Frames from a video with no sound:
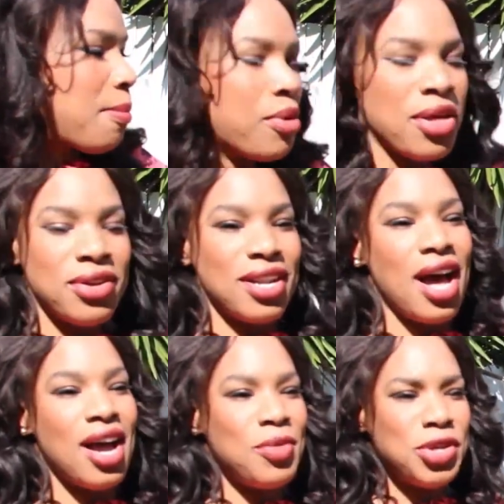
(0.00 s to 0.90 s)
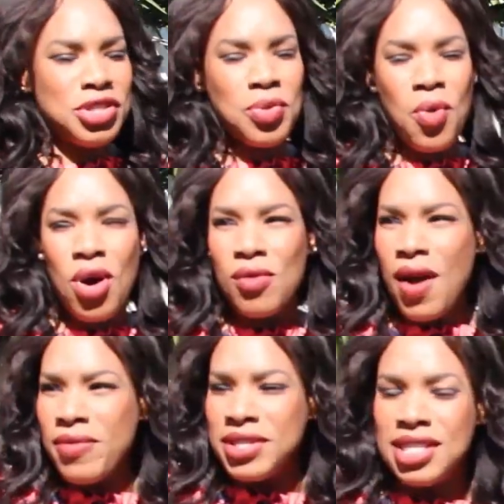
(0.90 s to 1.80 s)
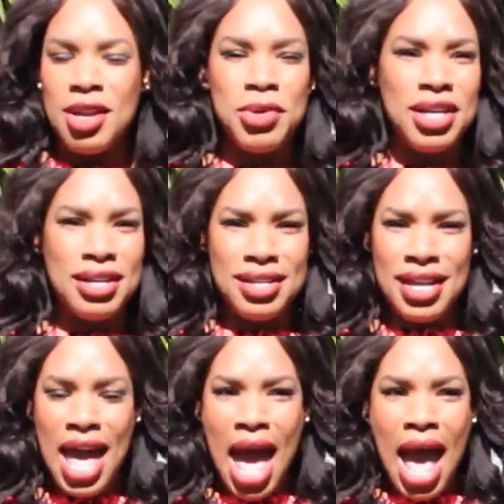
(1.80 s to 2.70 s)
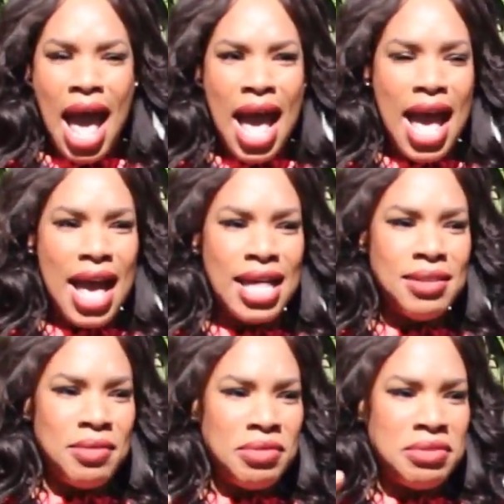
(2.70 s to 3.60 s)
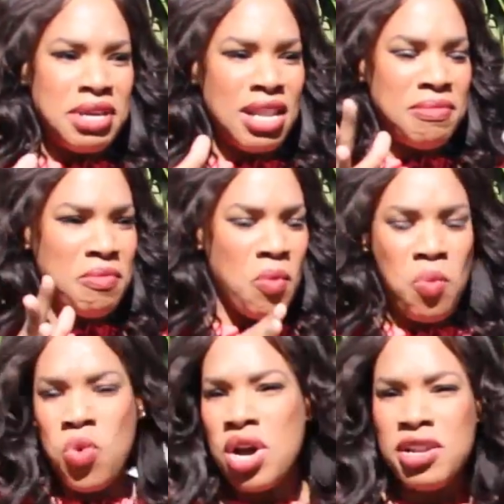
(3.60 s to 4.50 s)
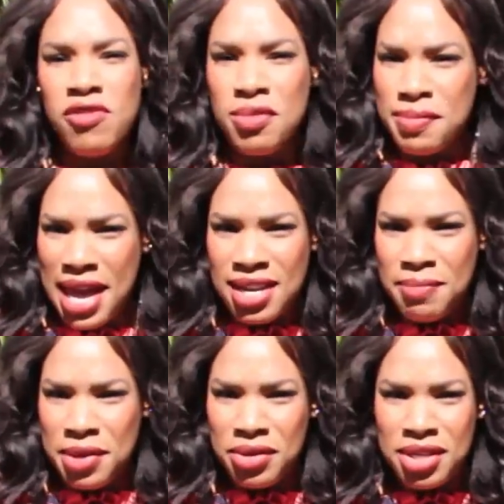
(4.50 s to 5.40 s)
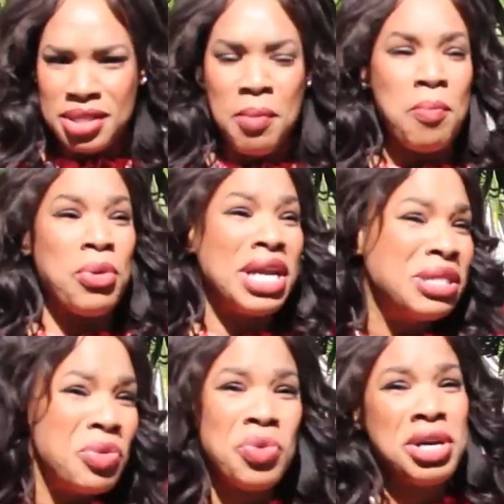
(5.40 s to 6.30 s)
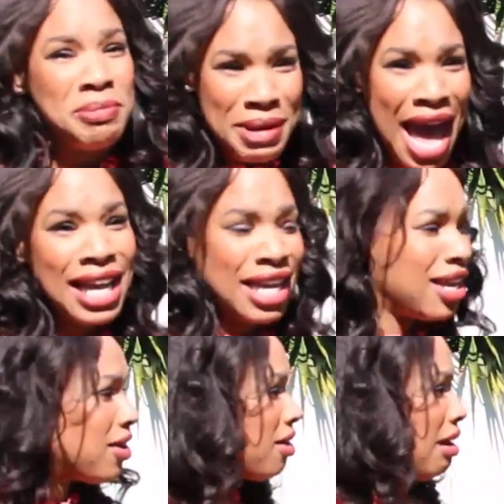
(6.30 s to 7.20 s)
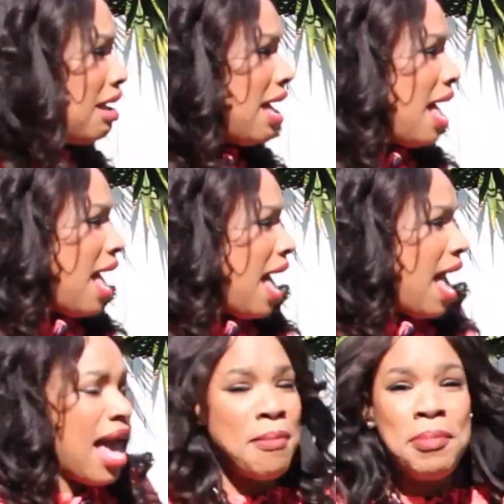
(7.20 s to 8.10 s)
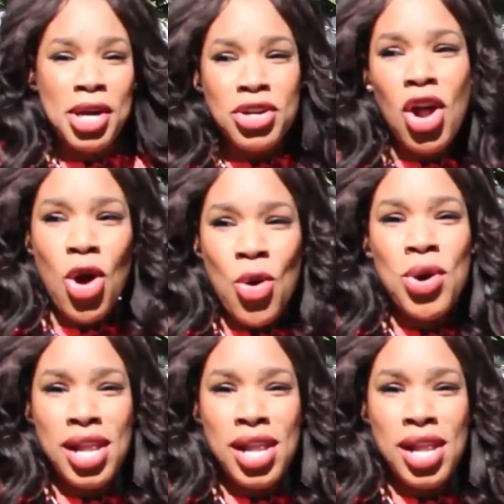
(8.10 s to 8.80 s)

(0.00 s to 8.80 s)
brother and I, we used to walk around this neighborhood and get wood from abandoned buildings, bring the wood back here, and build our own